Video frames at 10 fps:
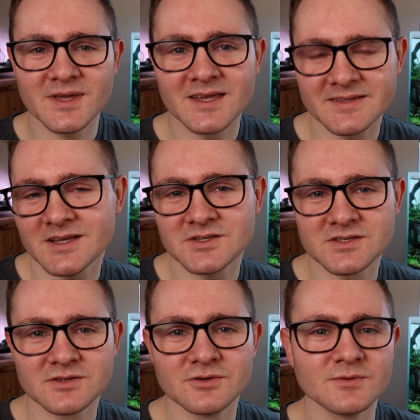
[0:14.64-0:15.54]
paying
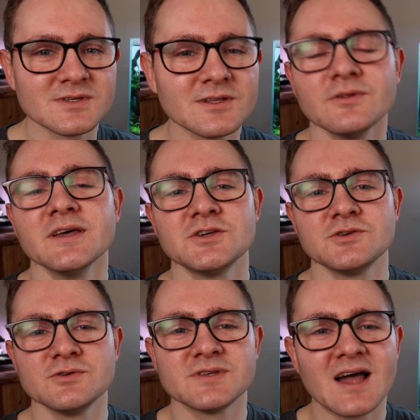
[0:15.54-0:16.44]
attention to. There was little
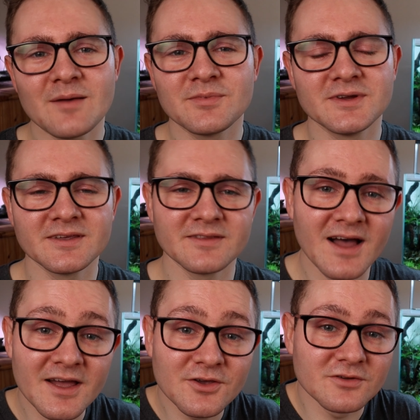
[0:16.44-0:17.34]
issues happening that
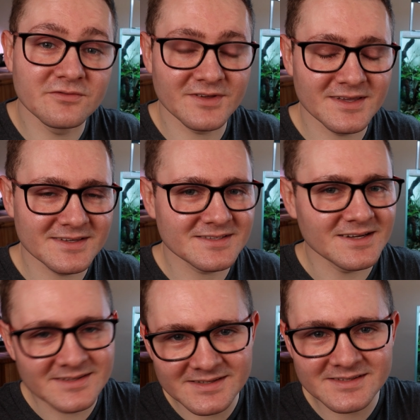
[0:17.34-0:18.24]
I could have fixed
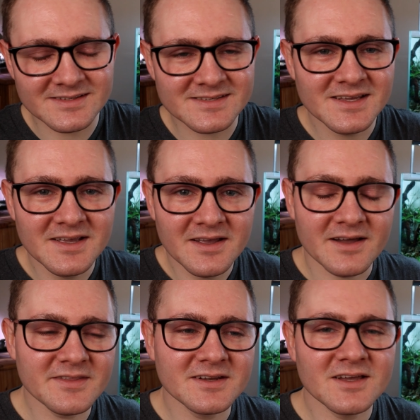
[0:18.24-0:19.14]
that I didn't.
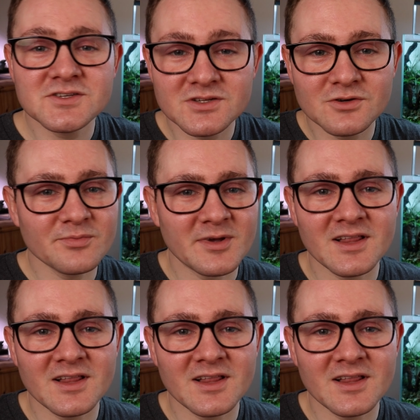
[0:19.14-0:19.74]
And then, as you know, with my